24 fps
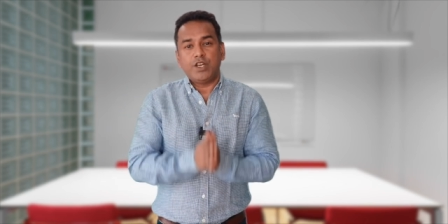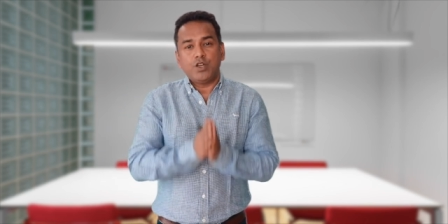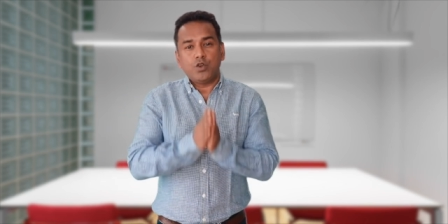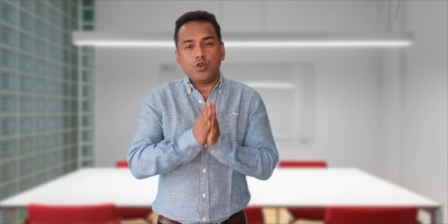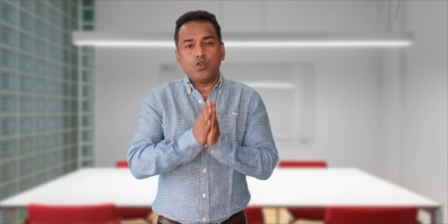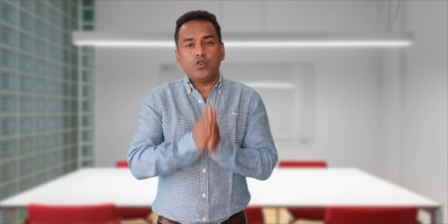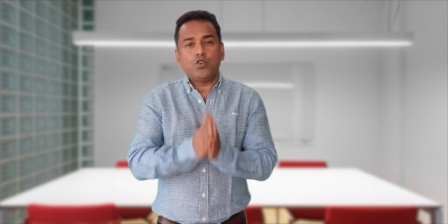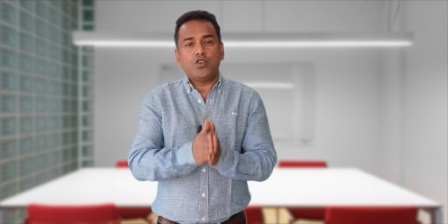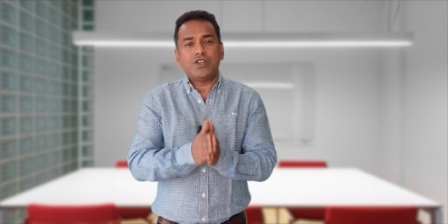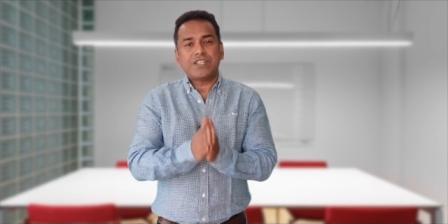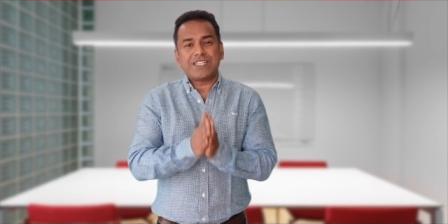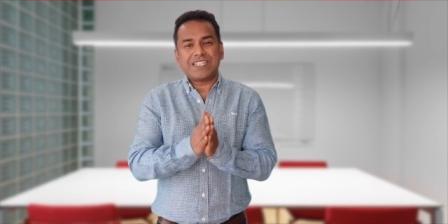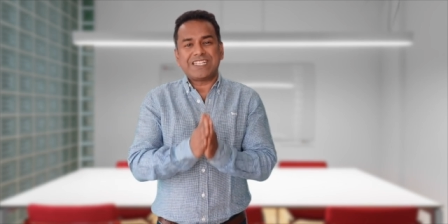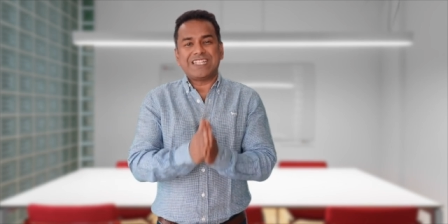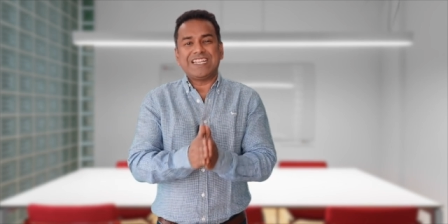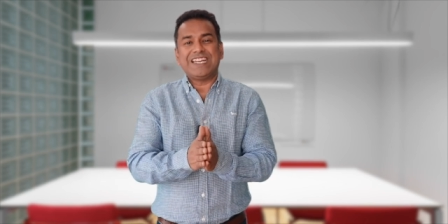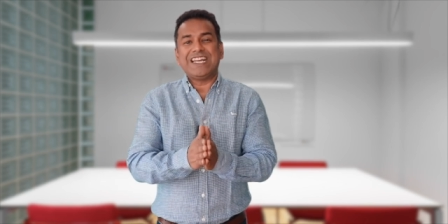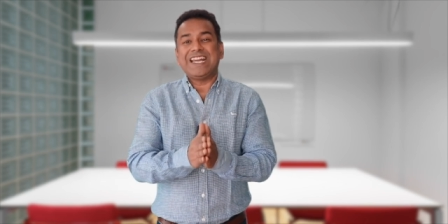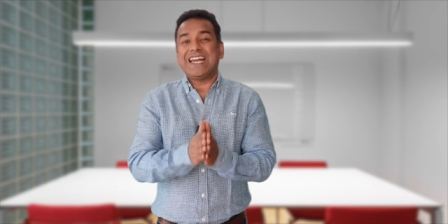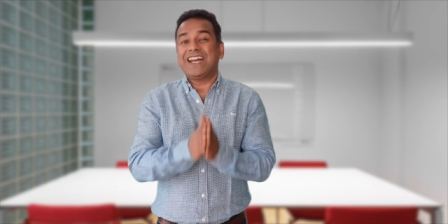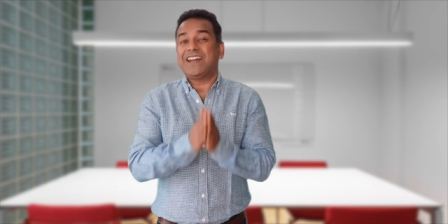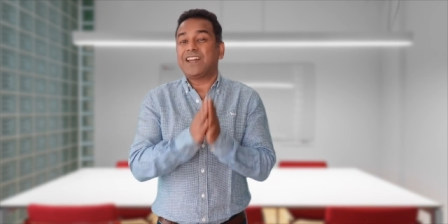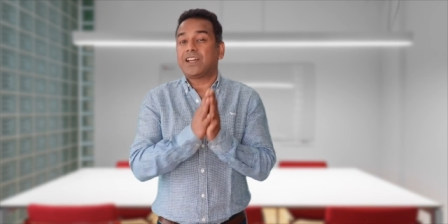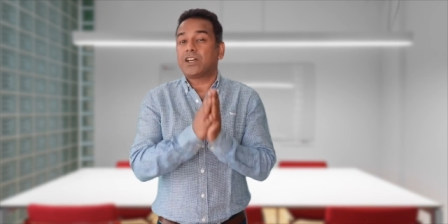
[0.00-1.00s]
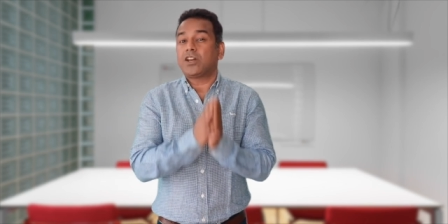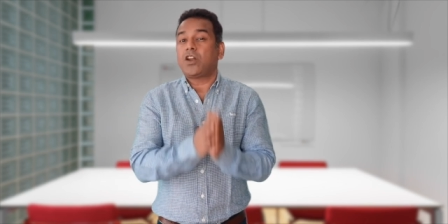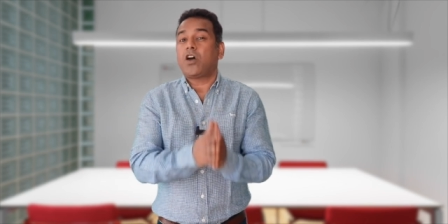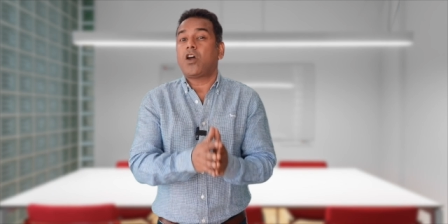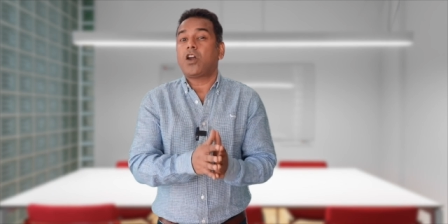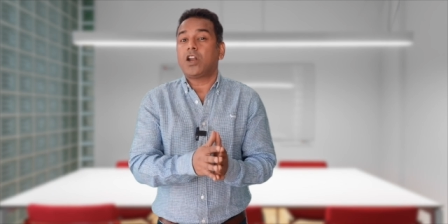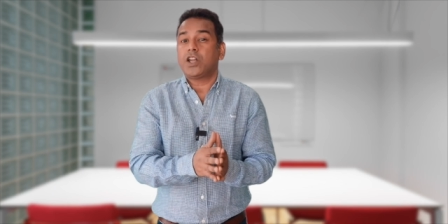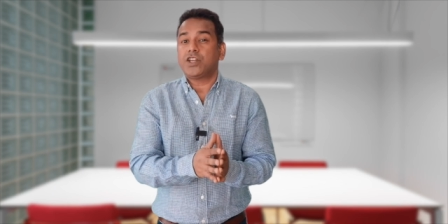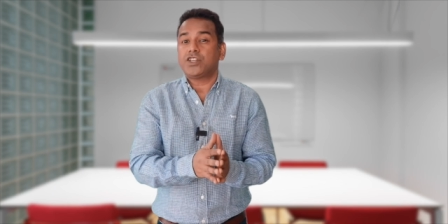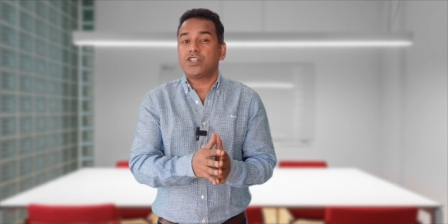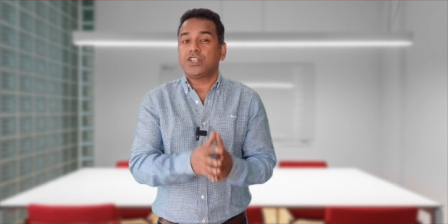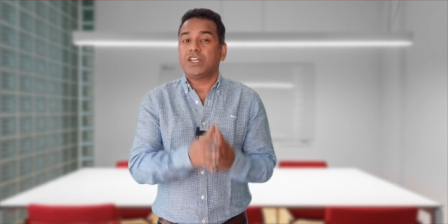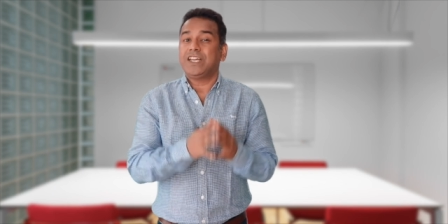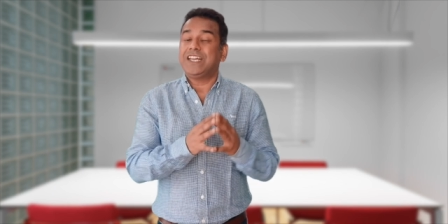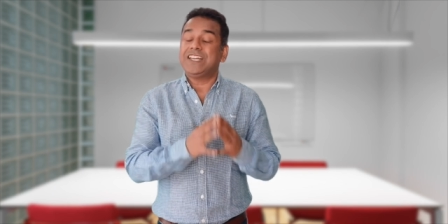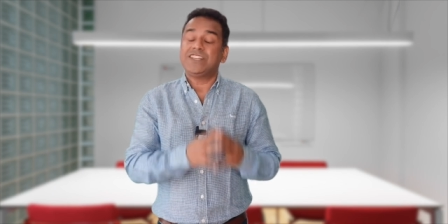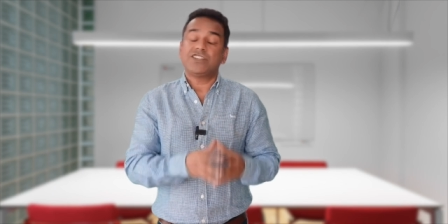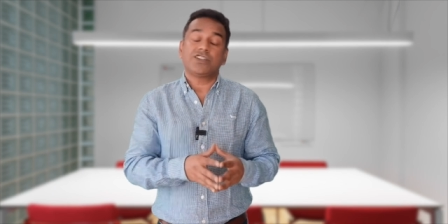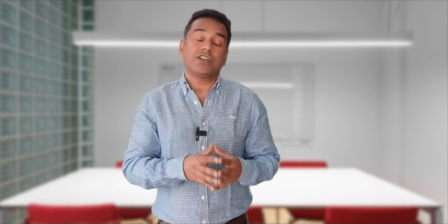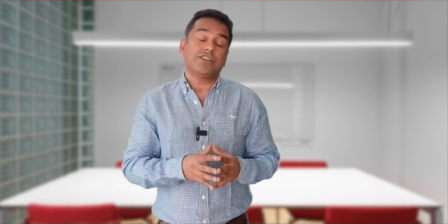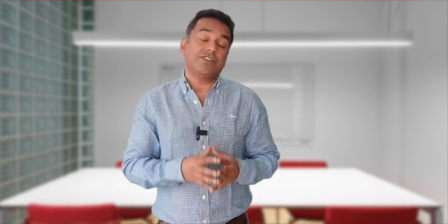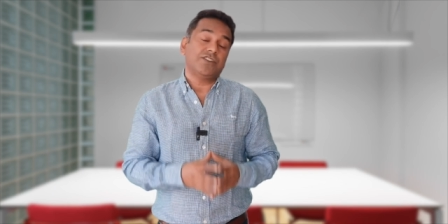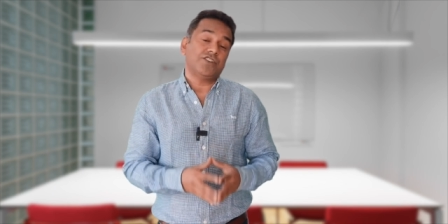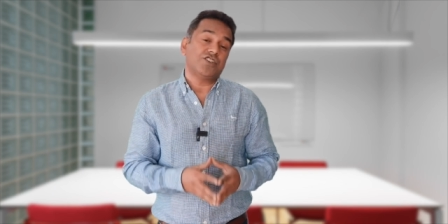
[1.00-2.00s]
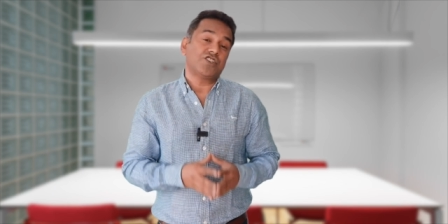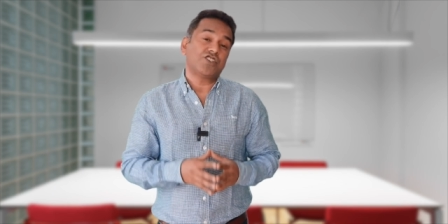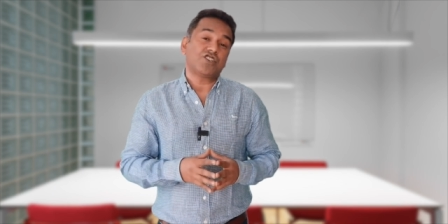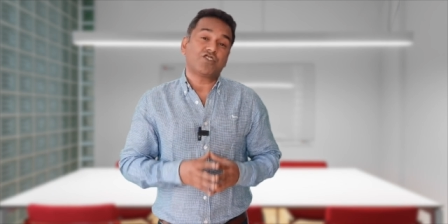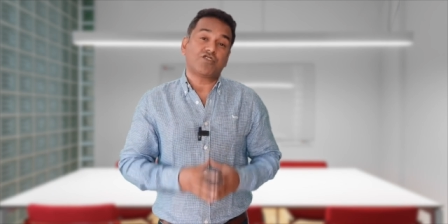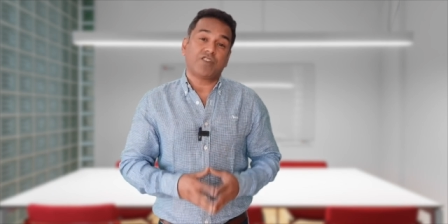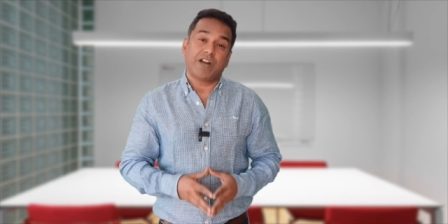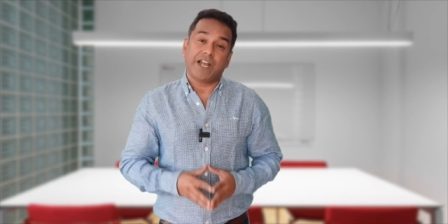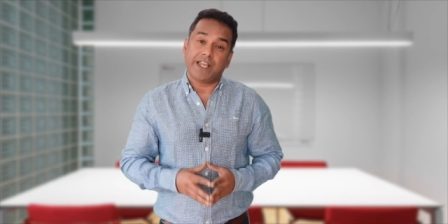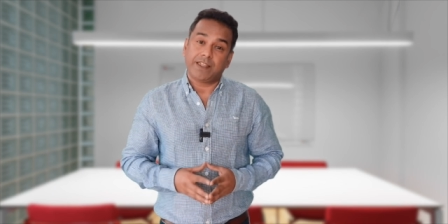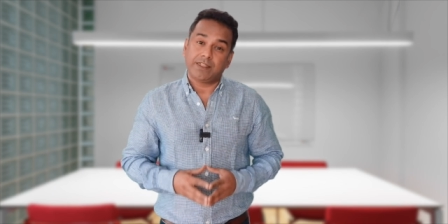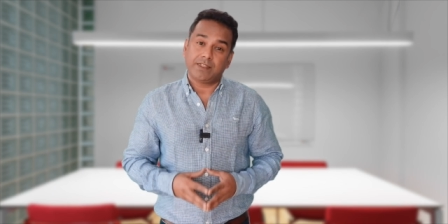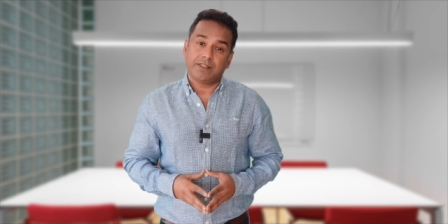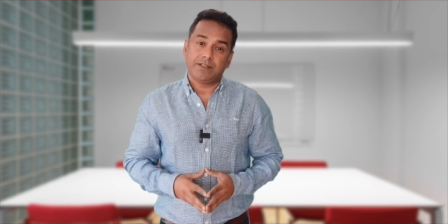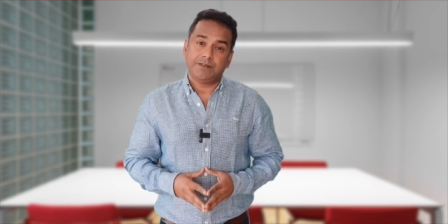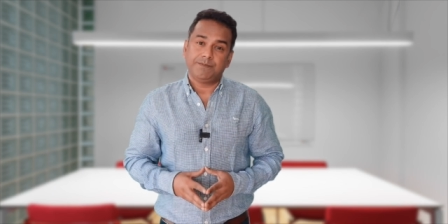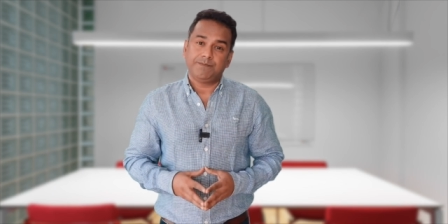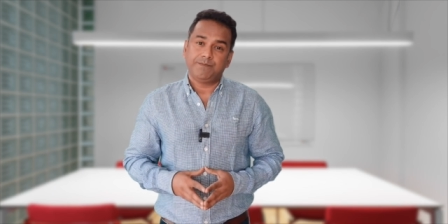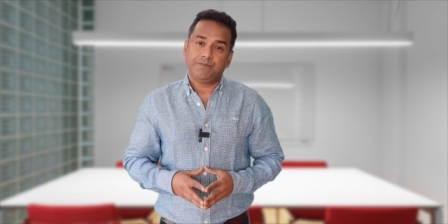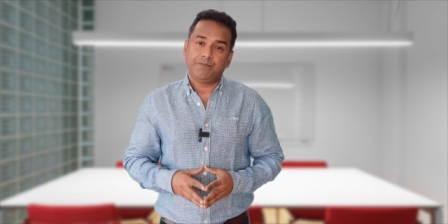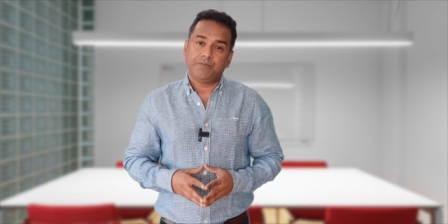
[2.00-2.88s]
you don't see and acknowledge each other's strength.